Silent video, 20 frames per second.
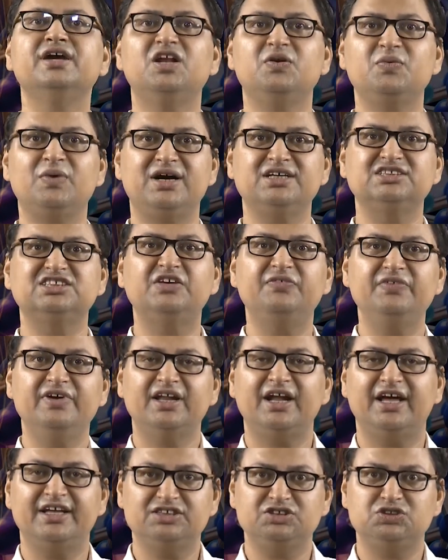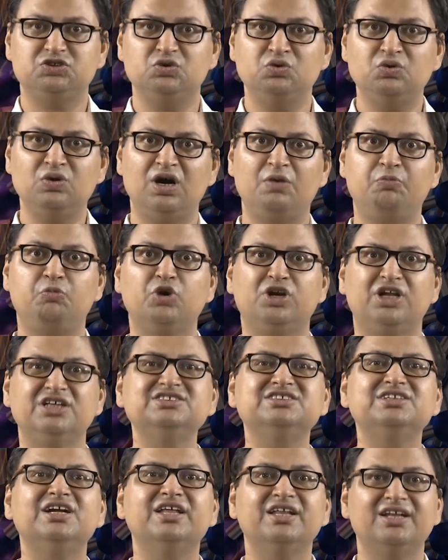it was giving rise to a
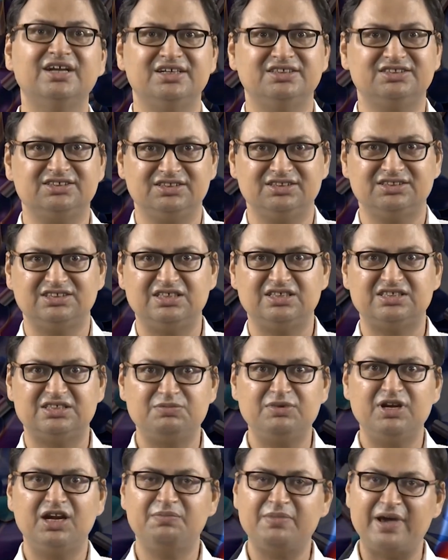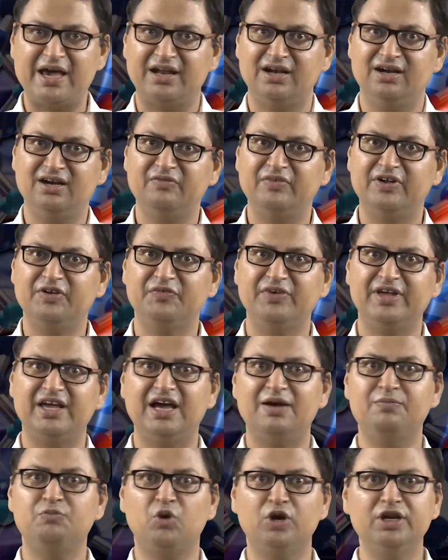potential energy. So, in a similar manner, when we
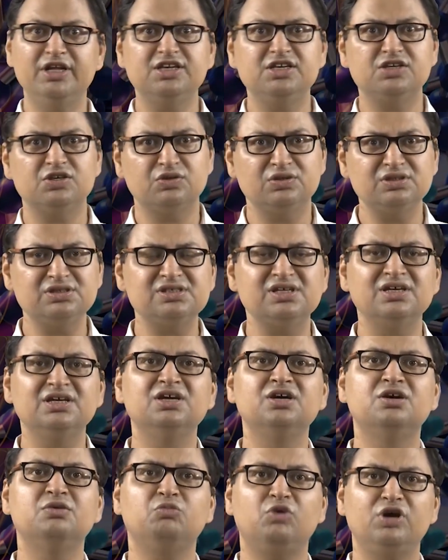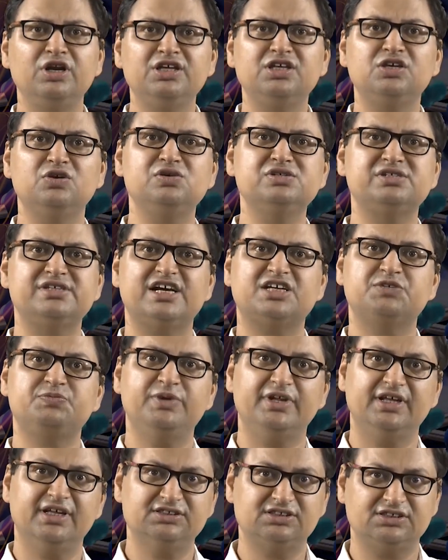have molecules, molecules
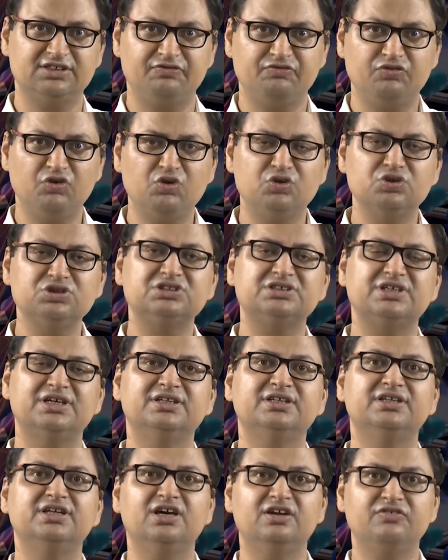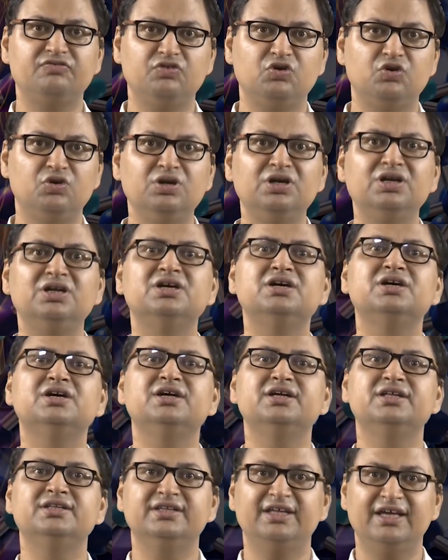experience a force and therefore,
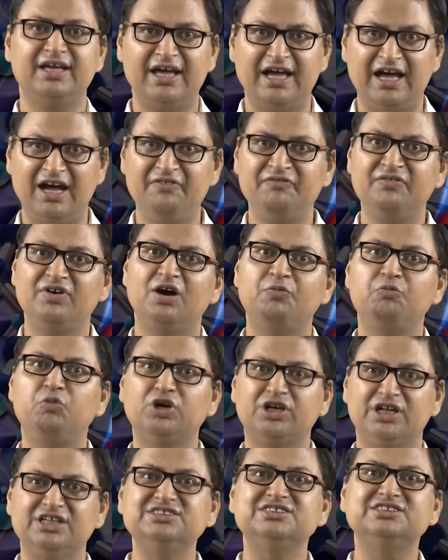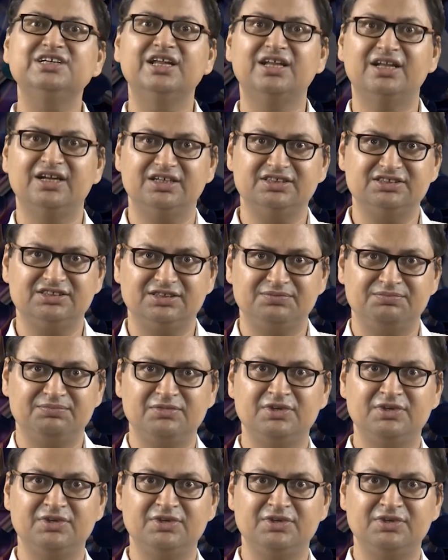they have a potential energy.